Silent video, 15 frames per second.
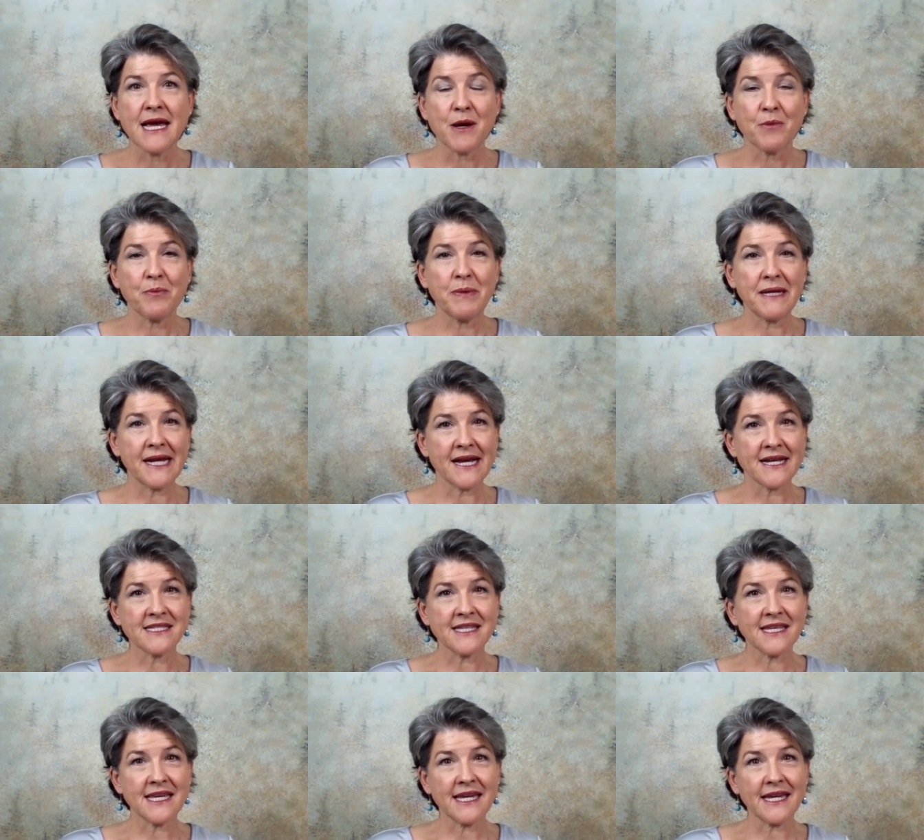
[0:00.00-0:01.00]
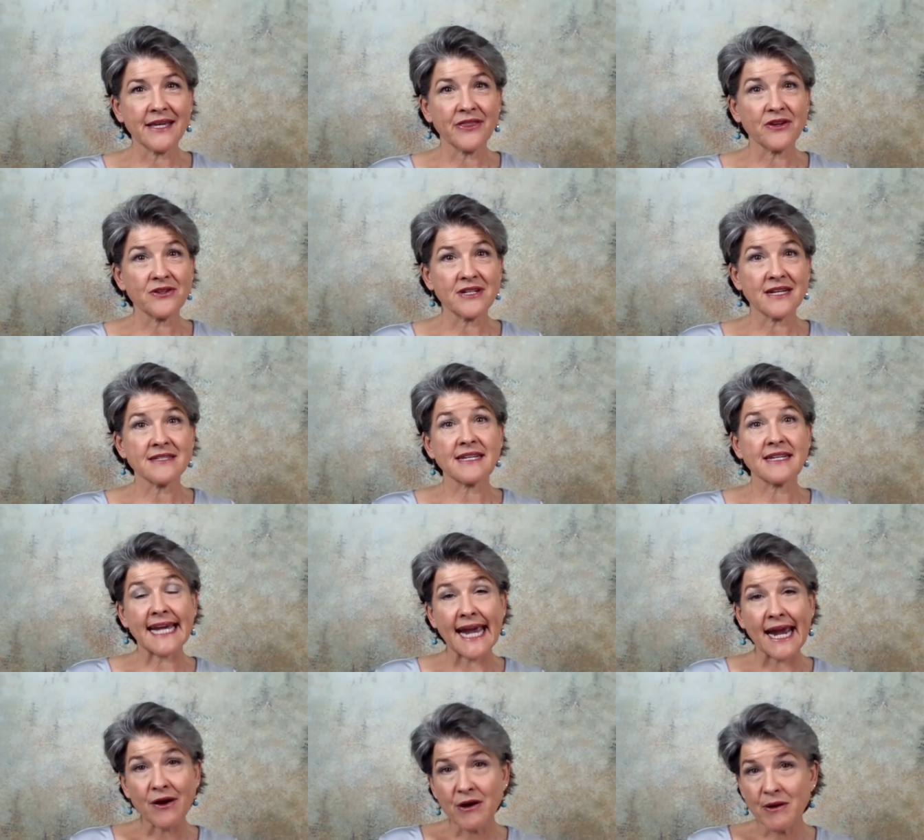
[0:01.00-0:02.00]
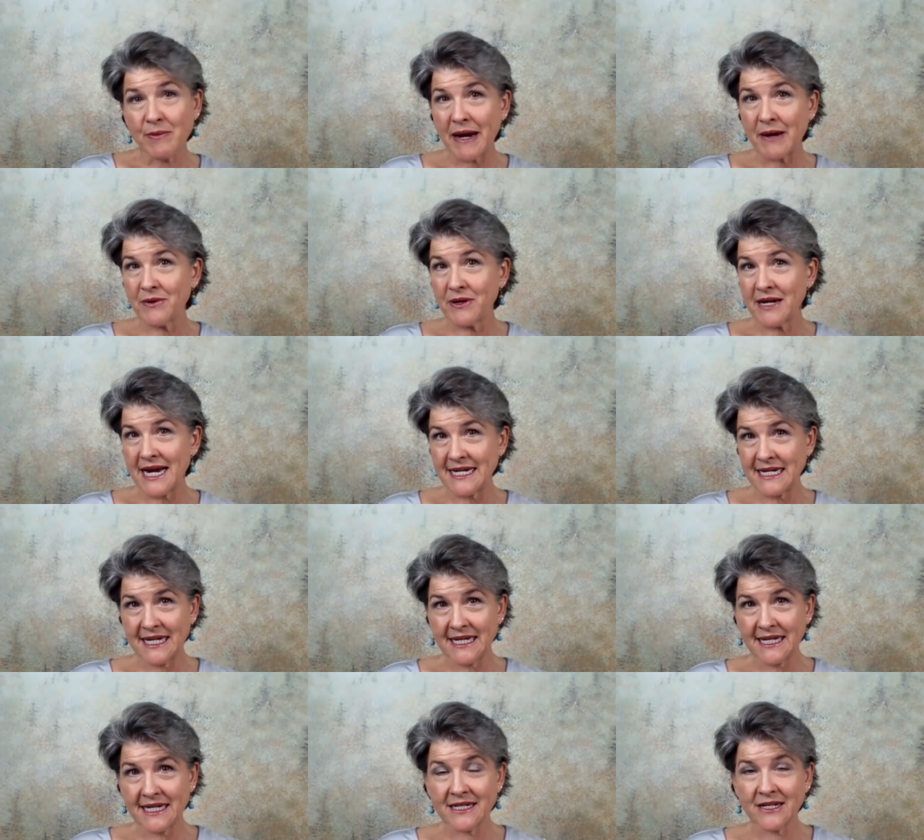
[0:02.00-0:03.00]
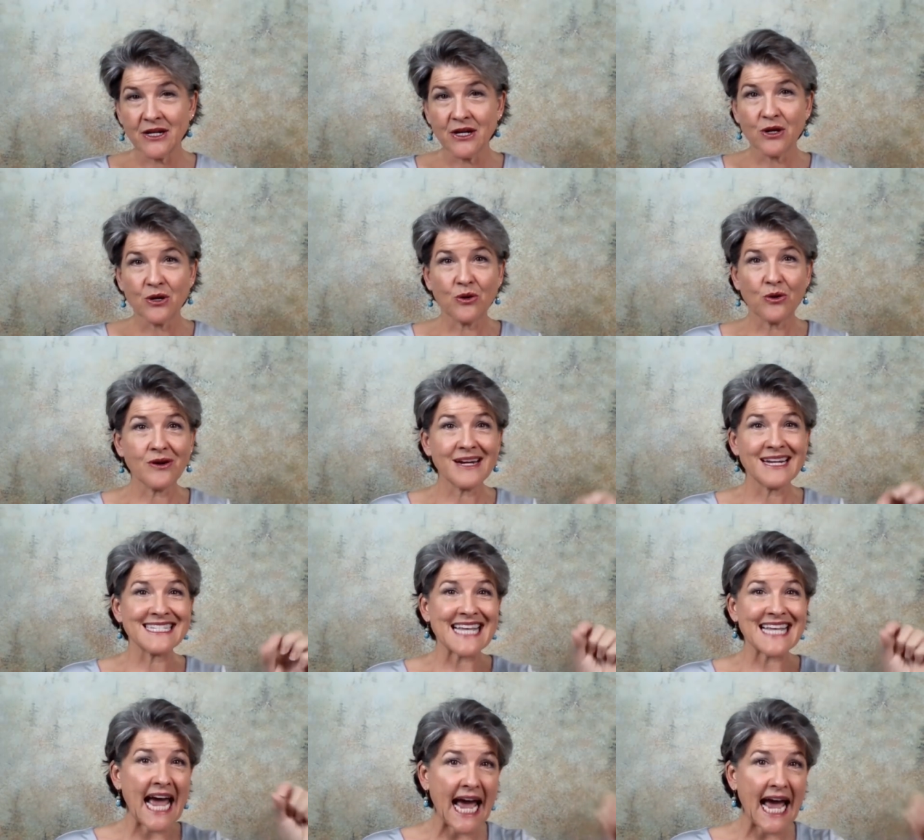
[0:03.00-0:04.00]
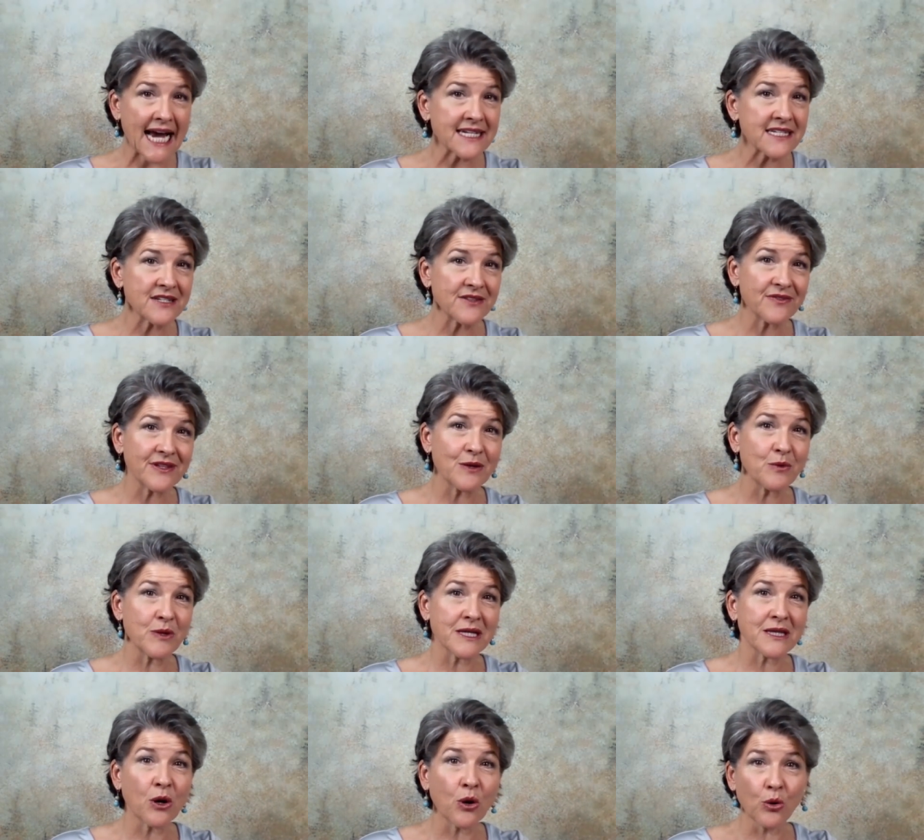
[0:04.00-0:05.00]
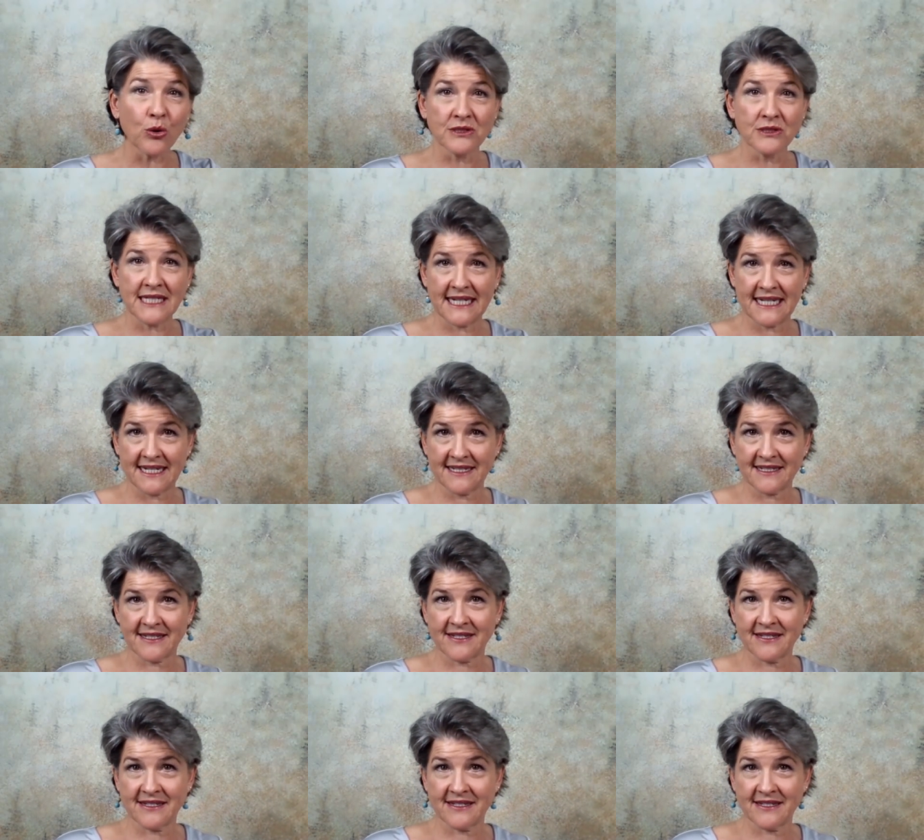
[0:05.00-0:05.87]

because he either doesn't care about what I need or he's actively withholding it.